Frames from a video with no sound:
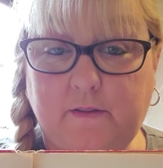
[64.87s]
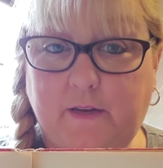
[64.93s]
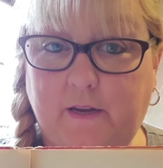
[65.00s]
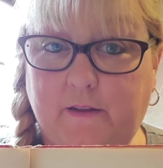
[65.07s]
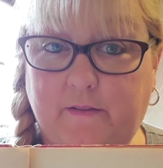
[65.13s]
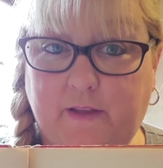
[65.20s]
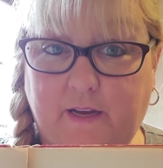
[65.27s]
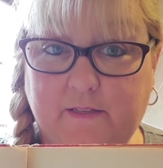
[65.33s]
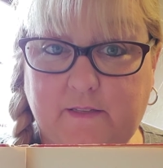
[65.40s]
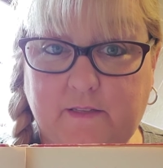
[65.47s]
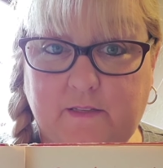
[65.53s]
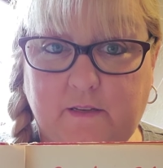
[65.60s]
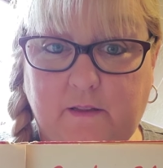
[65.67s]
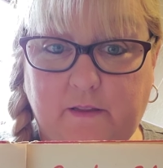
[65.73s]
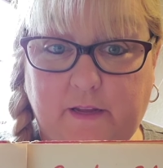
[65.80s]
that that's
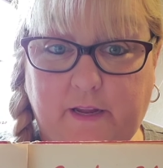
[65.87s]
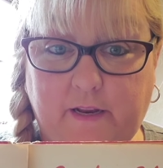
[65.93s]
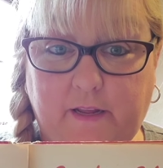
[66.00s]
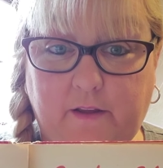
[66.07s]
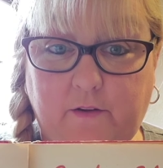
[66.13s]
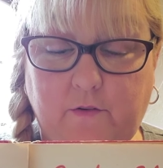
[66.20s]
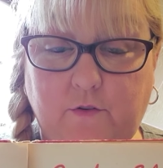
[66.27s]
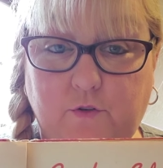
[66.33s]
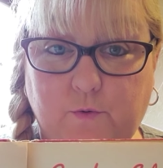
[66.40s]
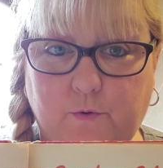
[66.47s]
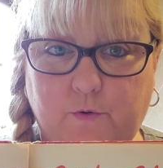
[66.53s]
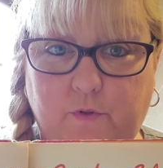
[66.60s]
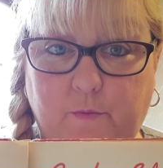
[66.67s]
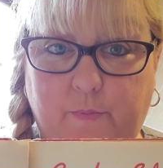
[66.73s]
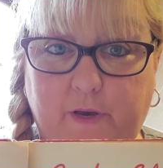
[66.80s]
the lady who
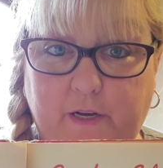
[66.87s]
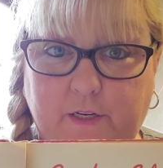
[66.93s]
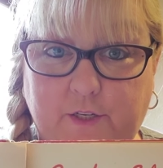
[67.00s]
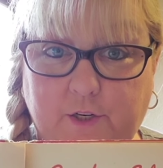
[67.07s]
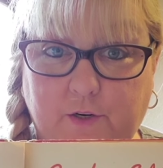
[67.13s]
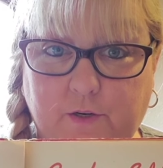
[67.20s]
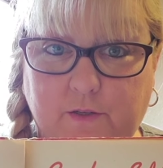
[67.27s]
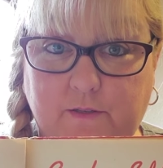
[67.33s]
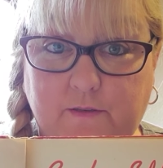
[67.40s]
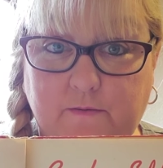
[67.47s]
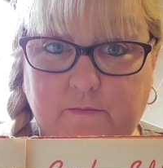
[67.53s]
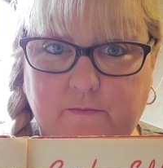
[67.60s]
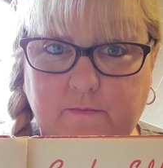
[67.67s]
drew the pictures.